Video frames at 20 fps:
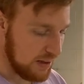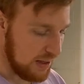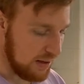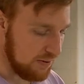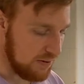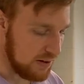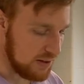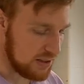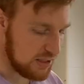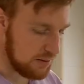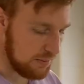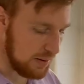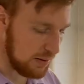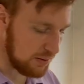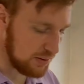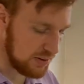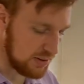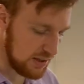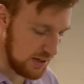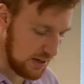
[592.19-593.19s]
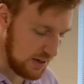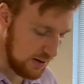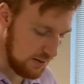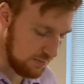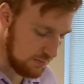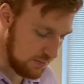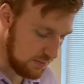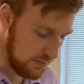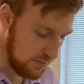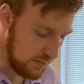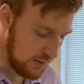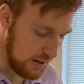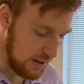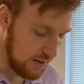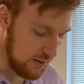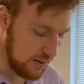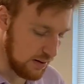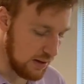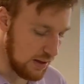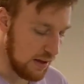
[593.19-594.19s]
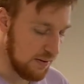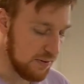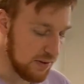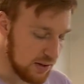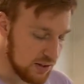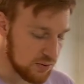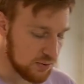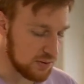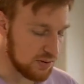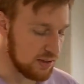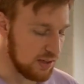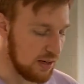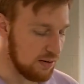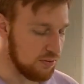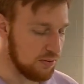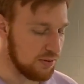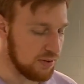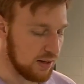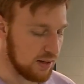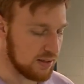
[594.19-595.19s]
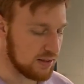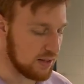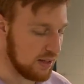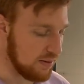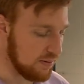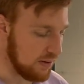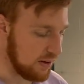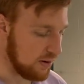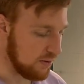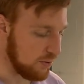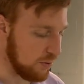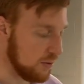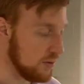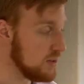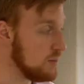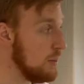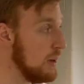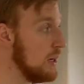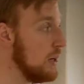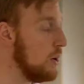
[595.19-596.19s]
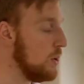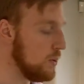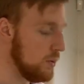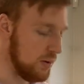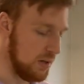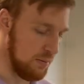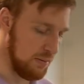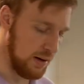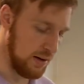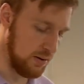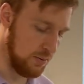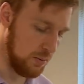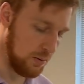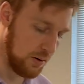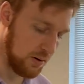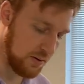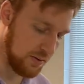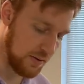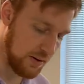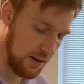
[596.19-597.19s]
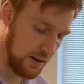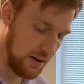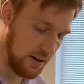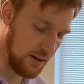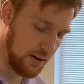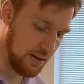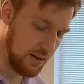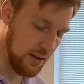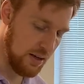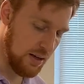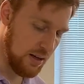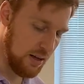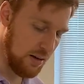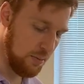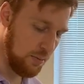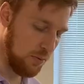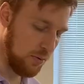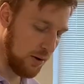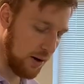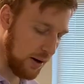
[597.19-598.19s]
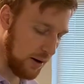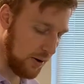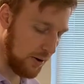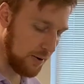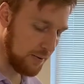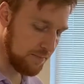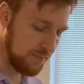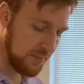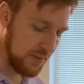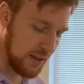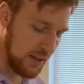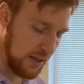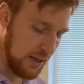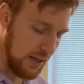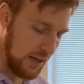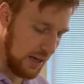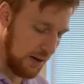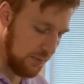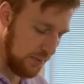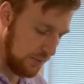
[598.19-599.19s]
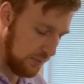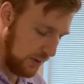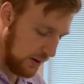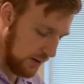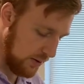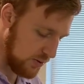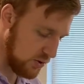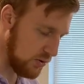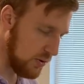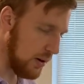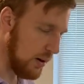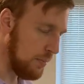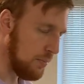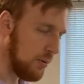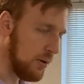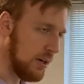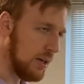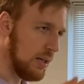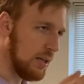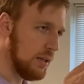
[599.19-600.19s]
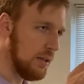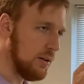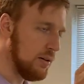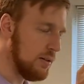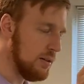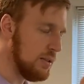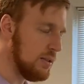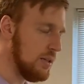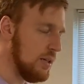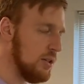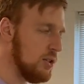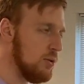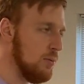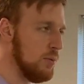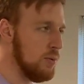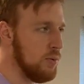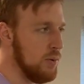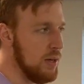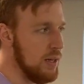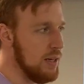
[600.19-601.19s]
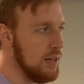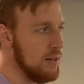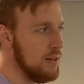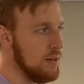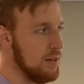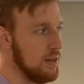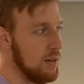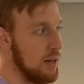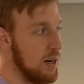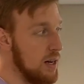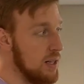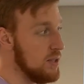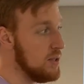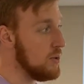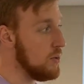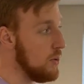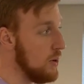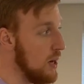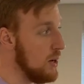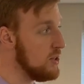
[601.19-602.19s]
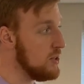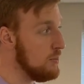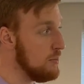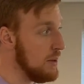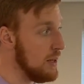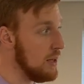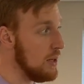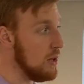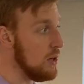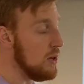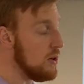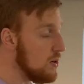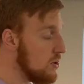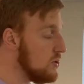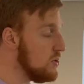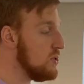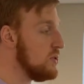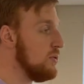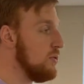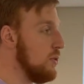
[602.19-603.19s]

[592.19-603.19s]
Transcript: if it is received with thanksgiving, for it's made holy by the word of God and prayer. And we want to draw a pretty clear distinction between God's creation being used